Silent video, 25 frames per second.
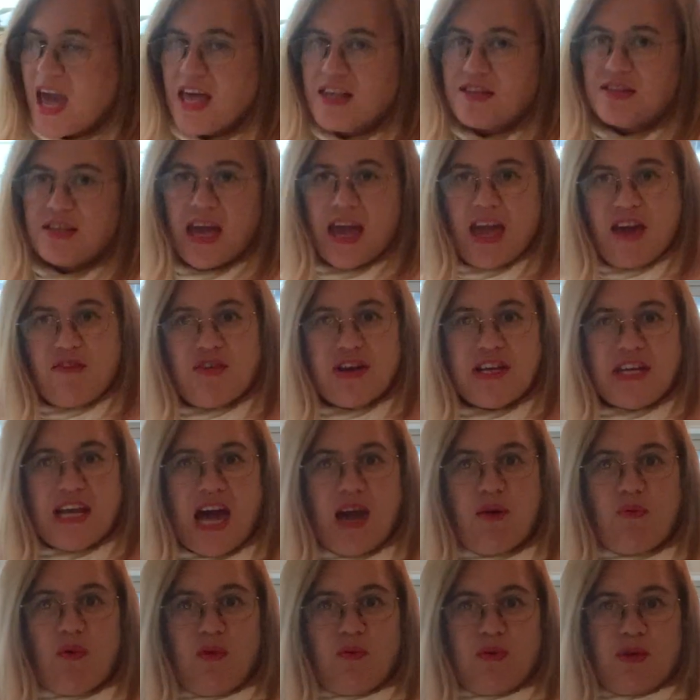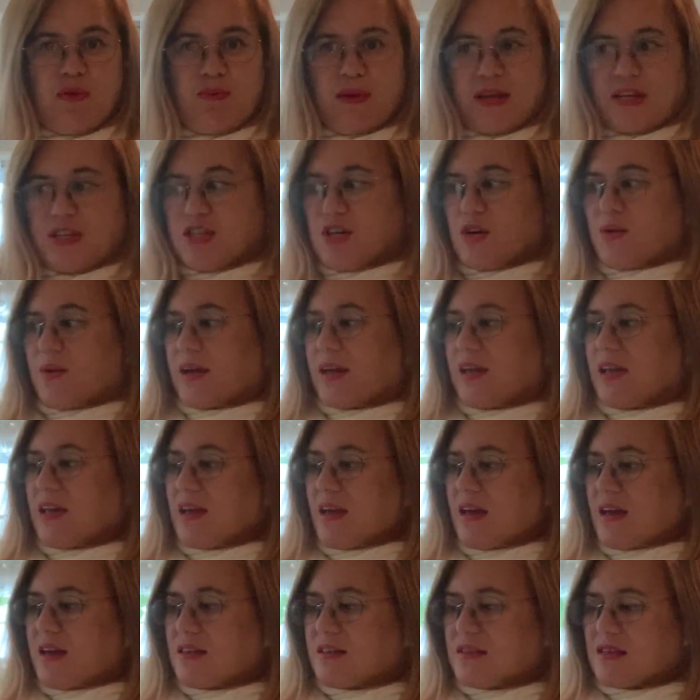So every day what we've been
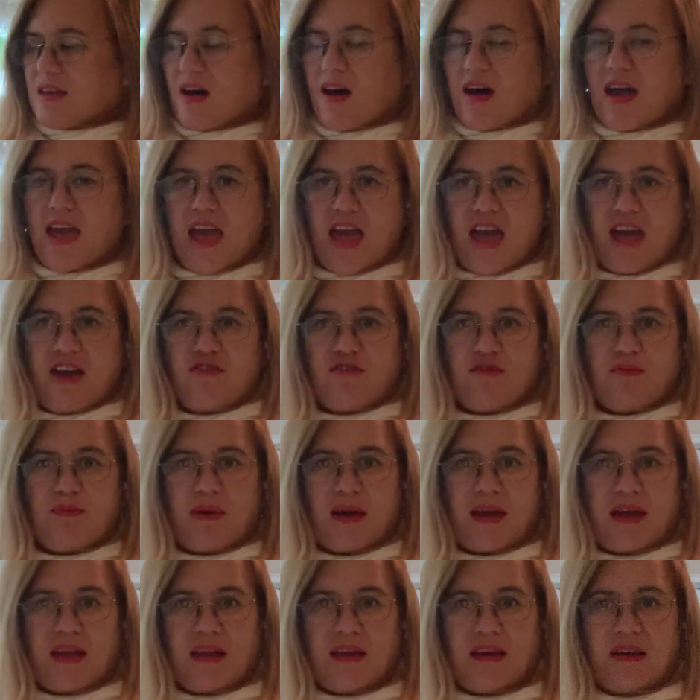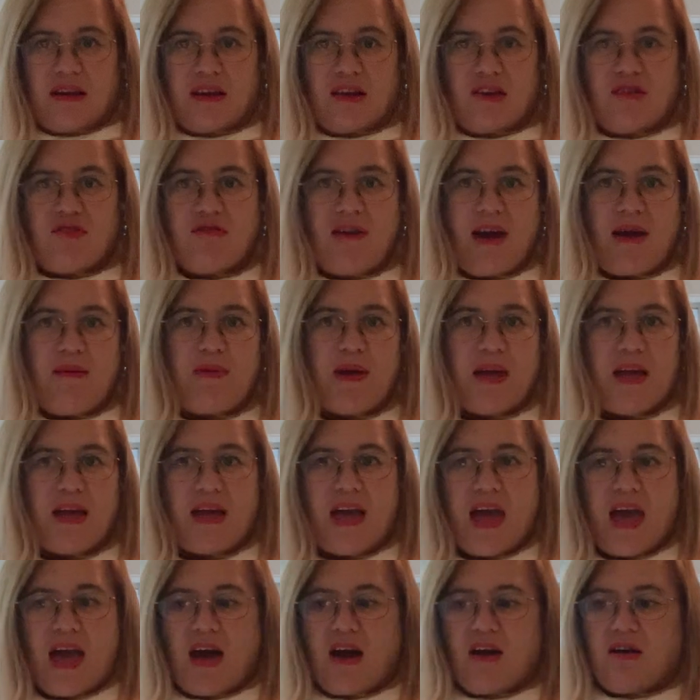doing is I have been
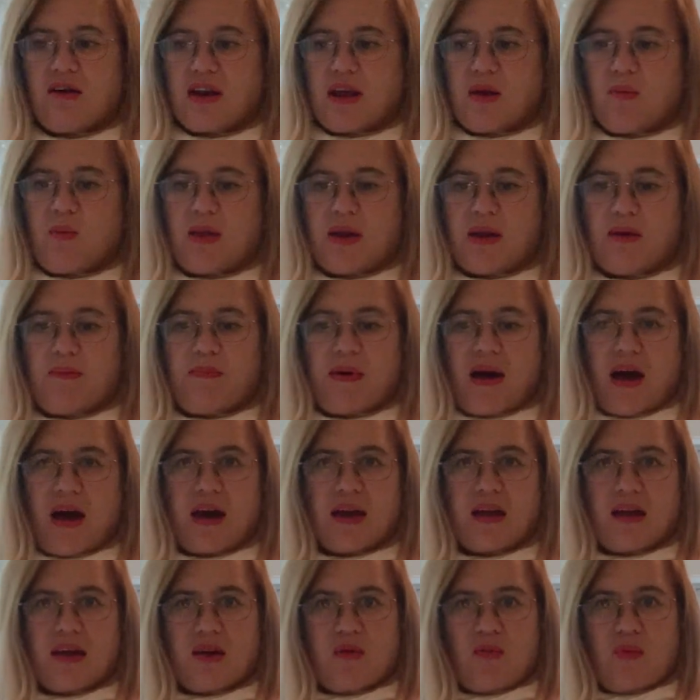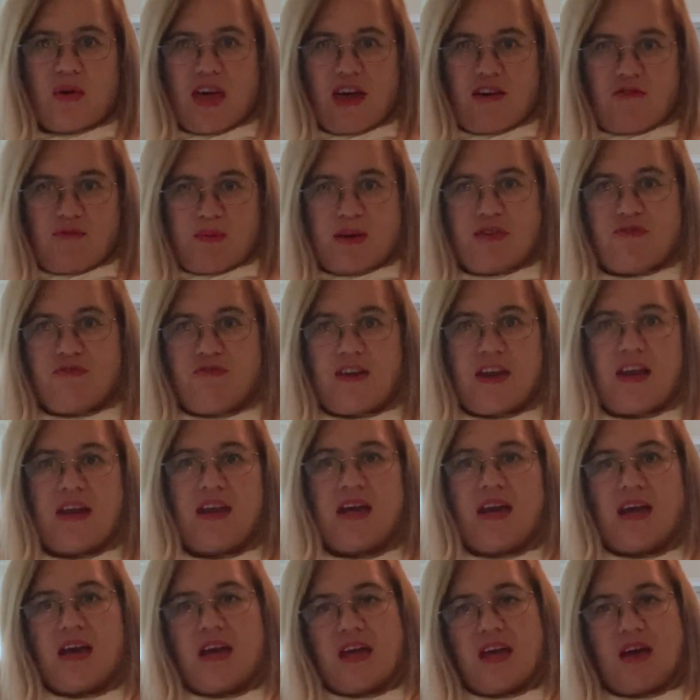grabbing our Rewena bug, we have been
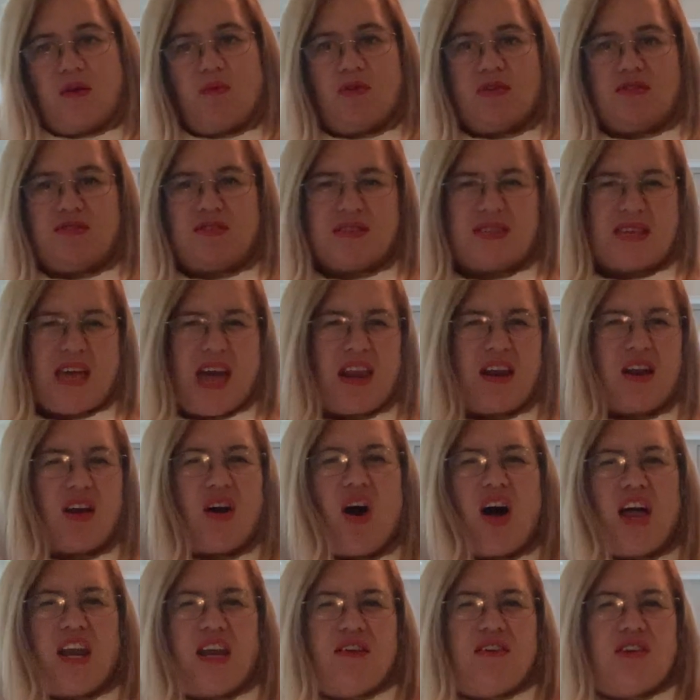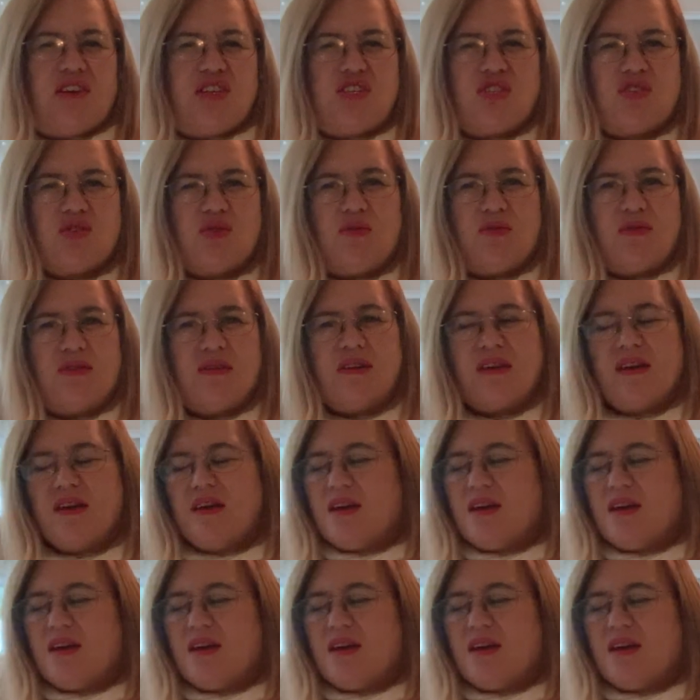feeding it, and we just had a kind of a short